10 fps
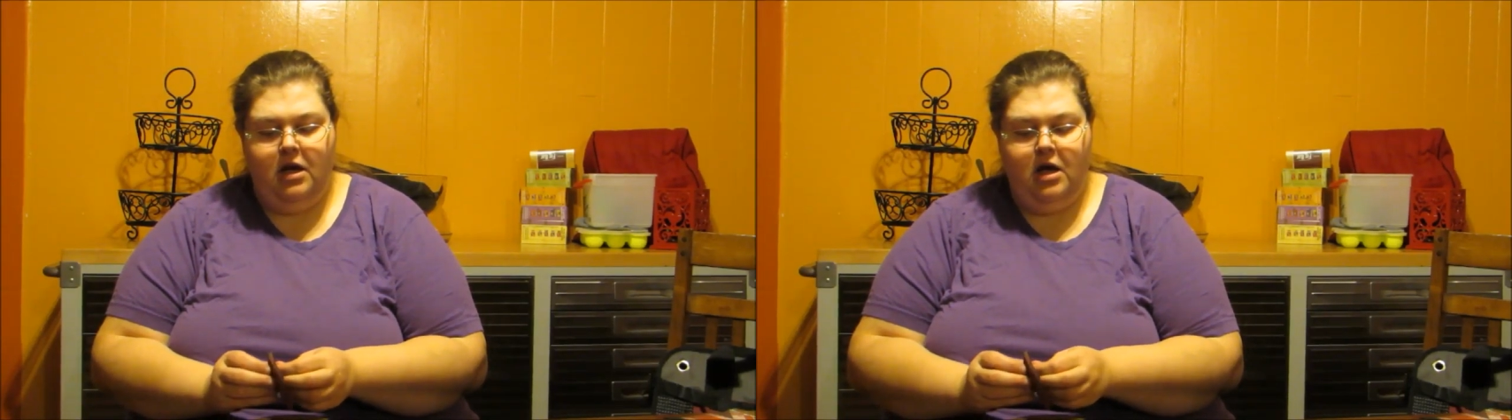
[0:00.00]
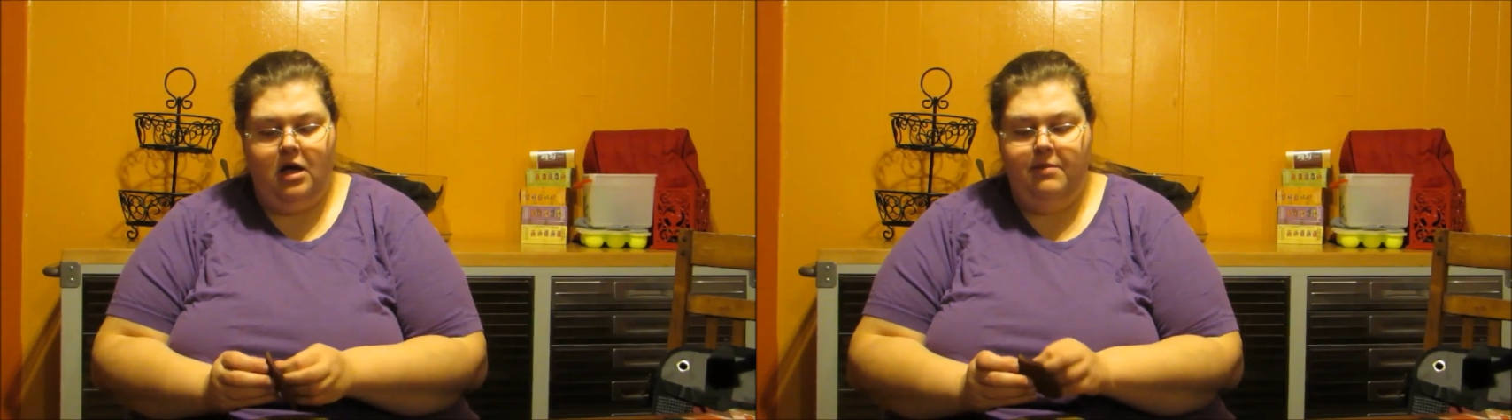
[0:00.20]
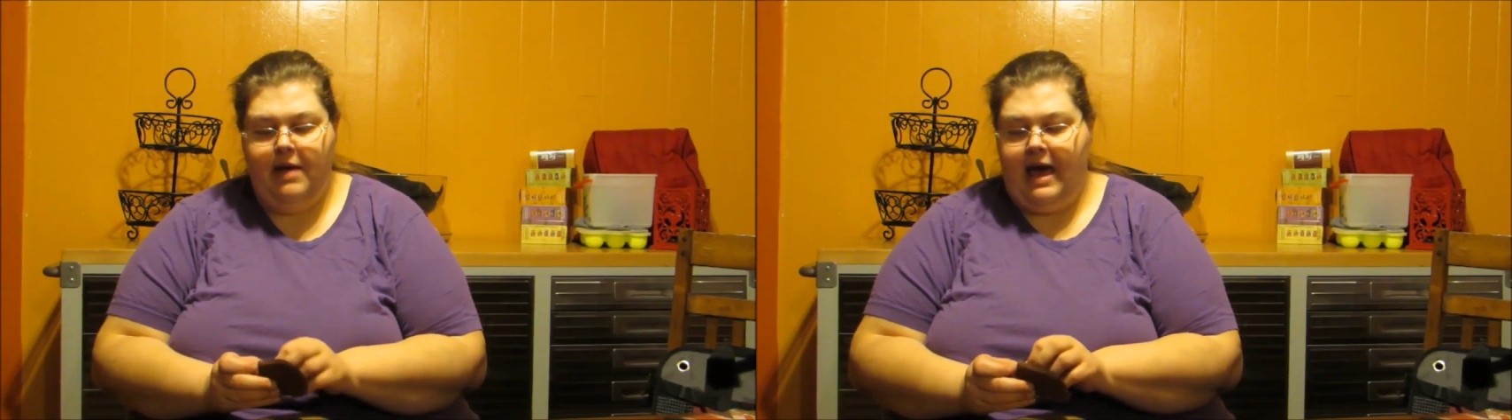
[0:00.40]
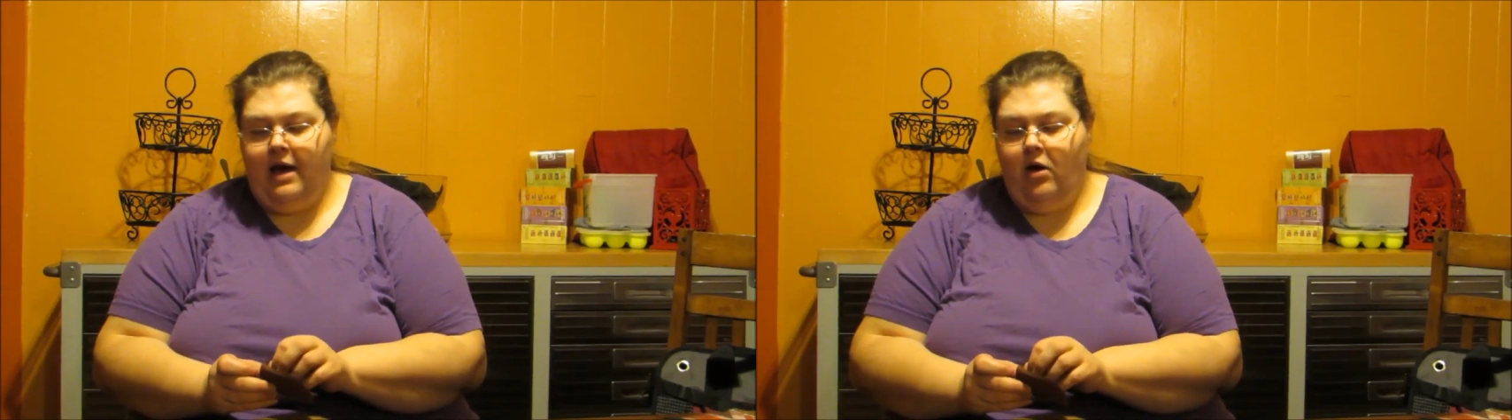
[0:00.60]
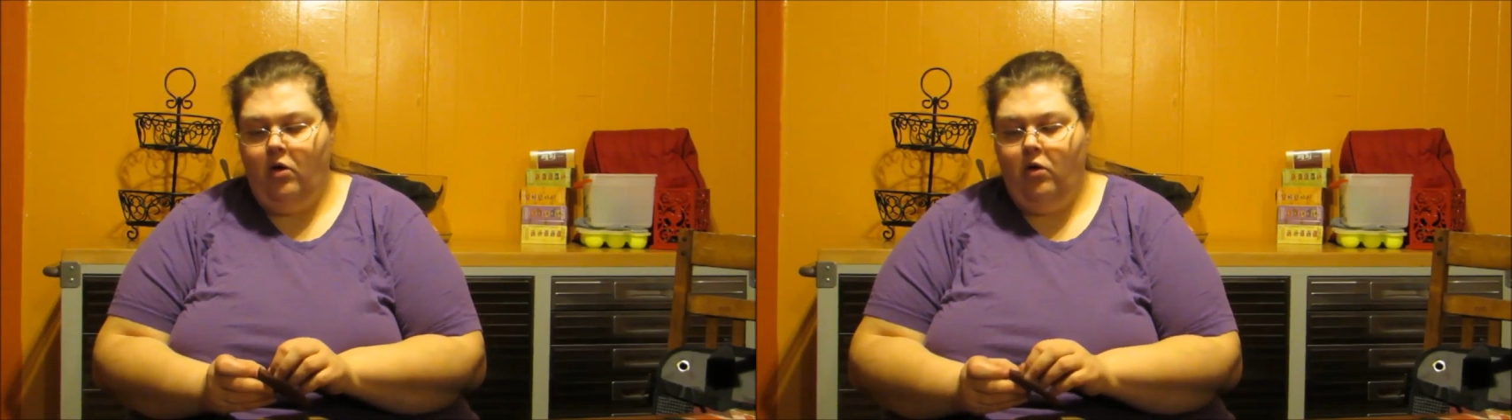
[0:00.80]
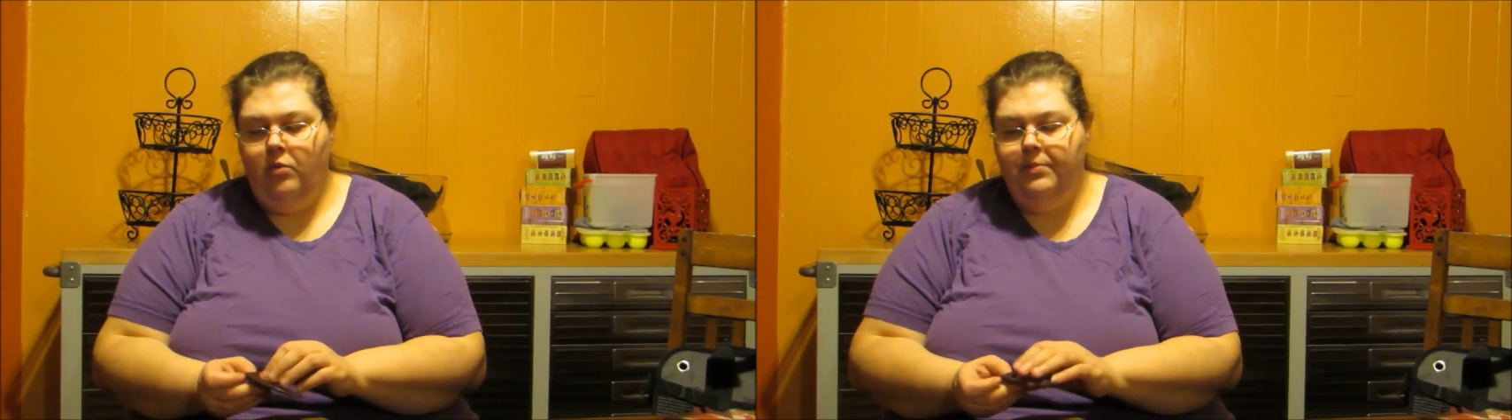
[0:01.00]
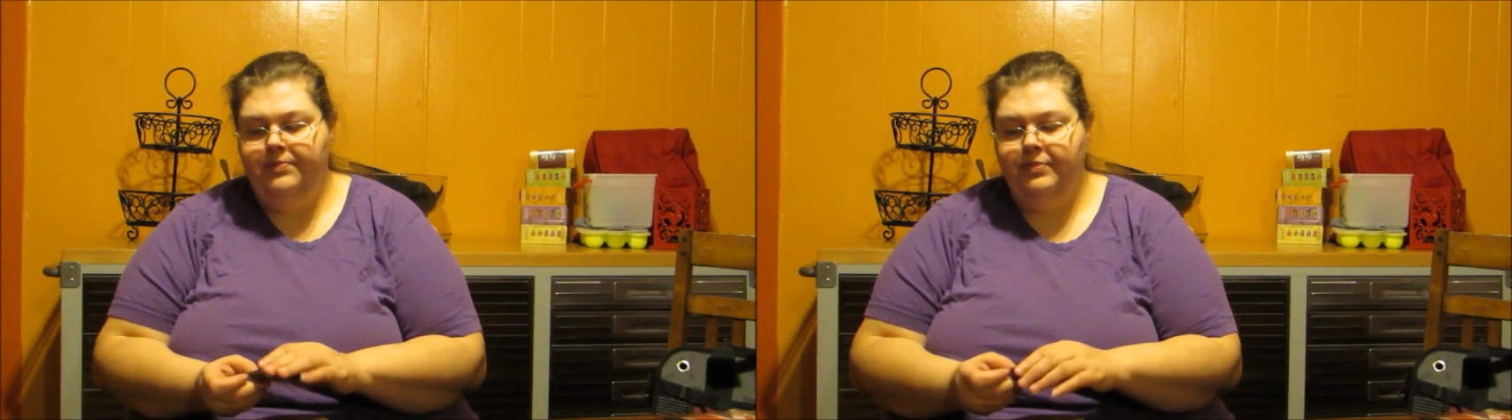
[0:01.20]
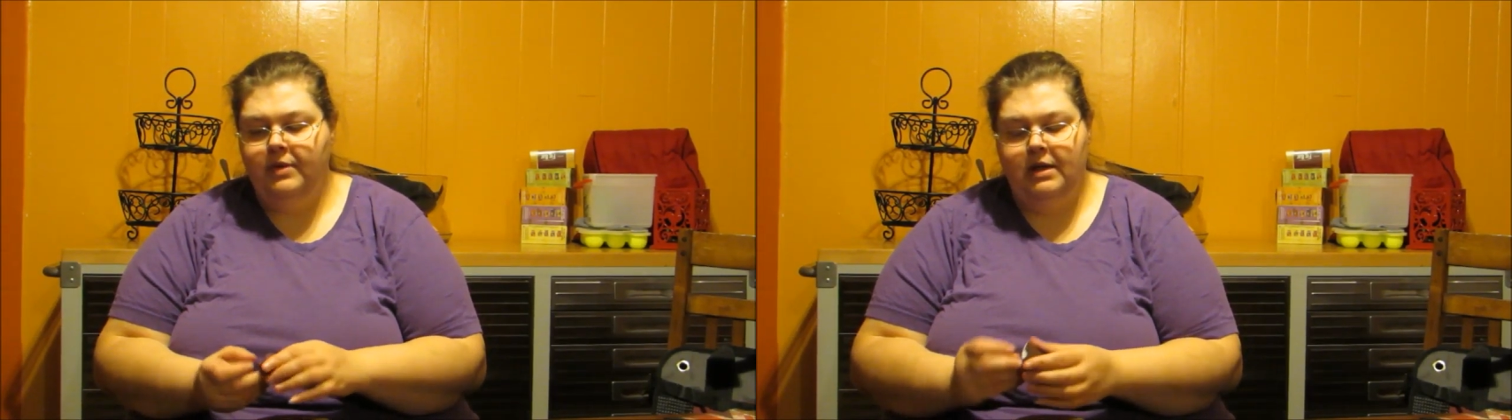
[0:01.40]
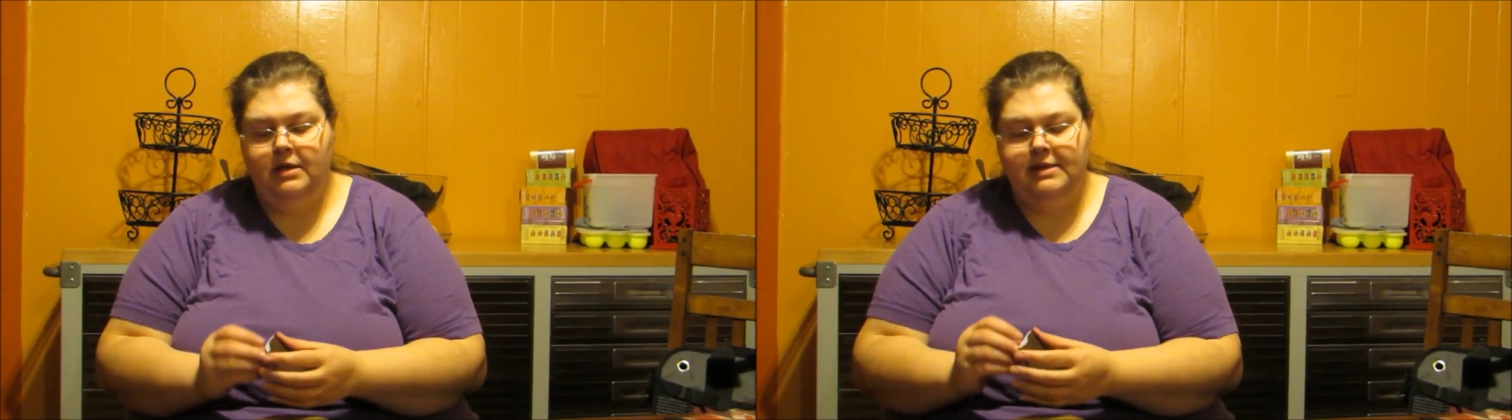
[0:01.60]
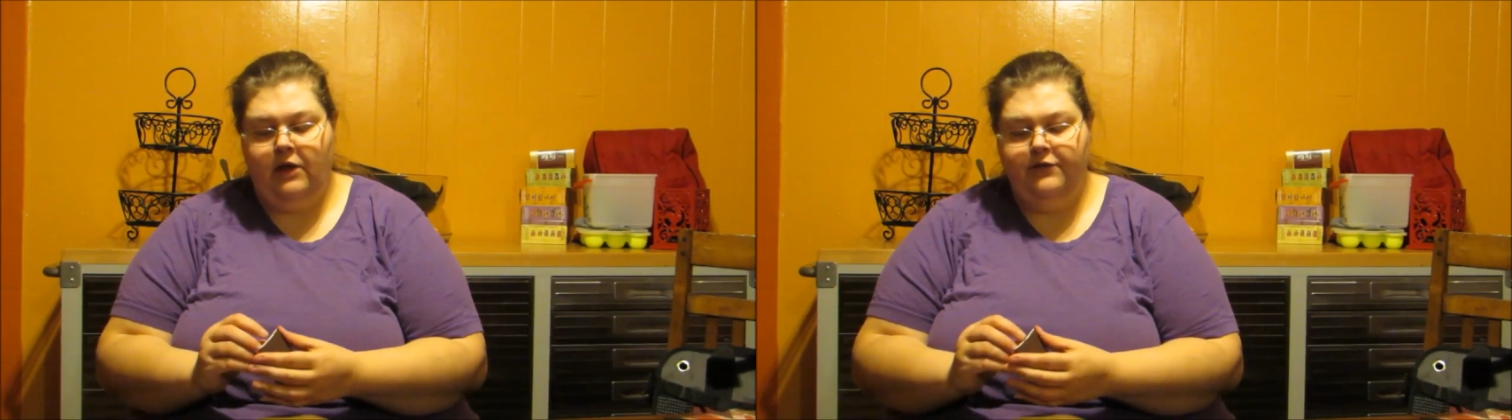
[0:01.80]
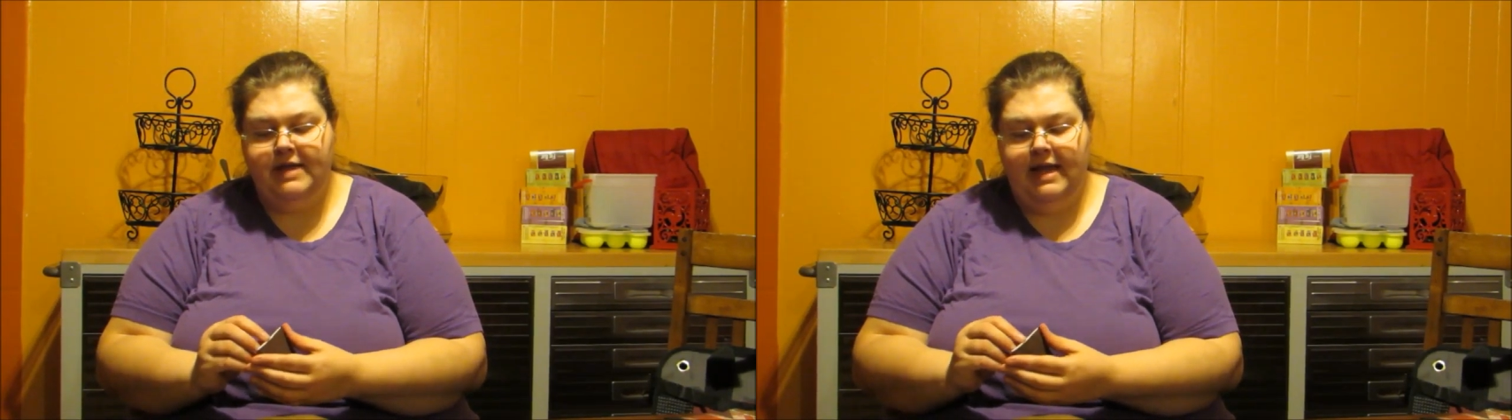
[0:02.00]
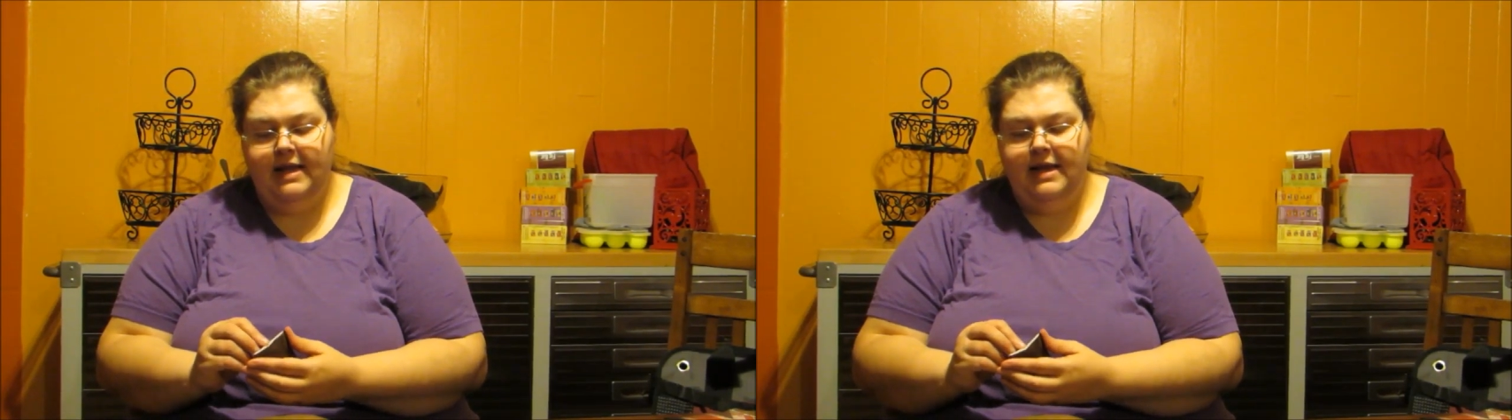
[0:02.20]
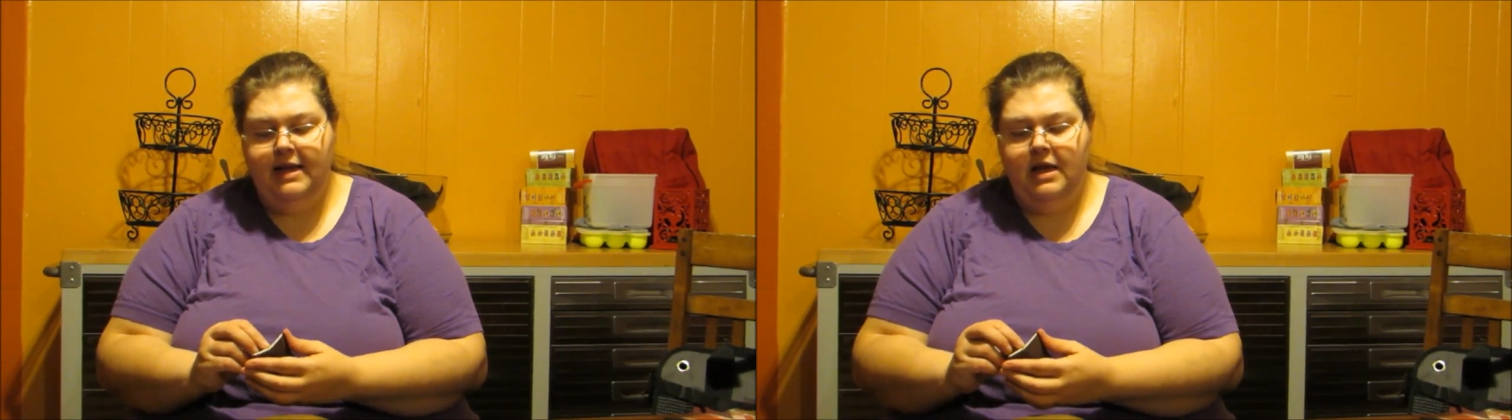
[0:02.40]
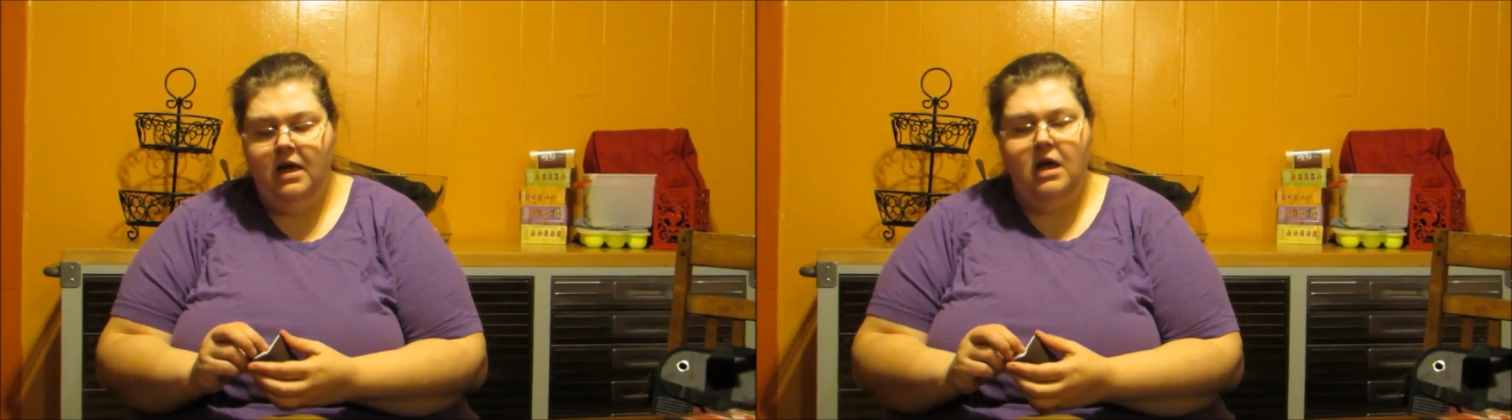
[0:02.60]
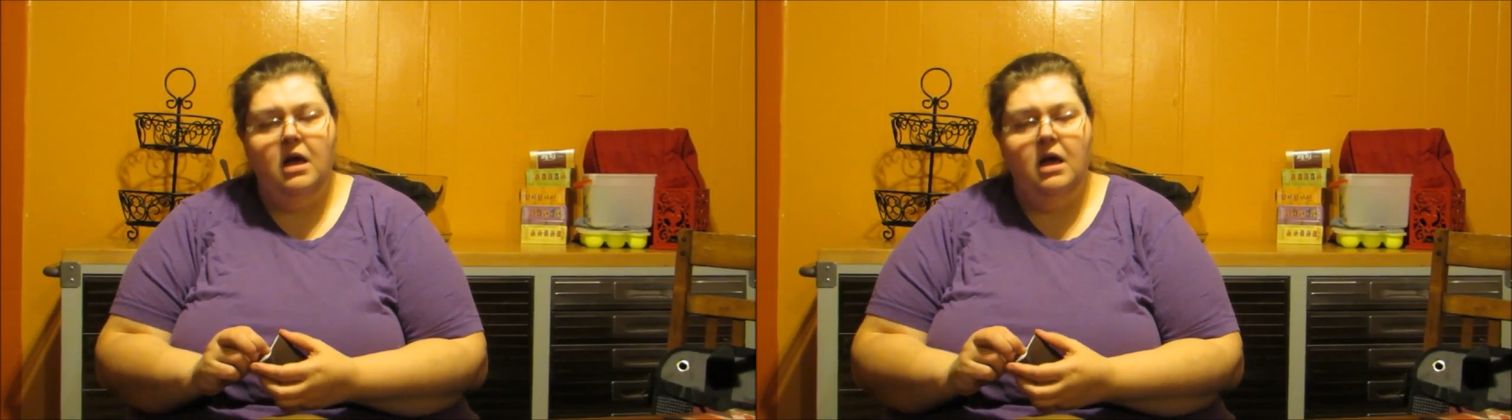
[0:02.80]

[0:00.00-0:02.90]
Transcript: at-home self-tanning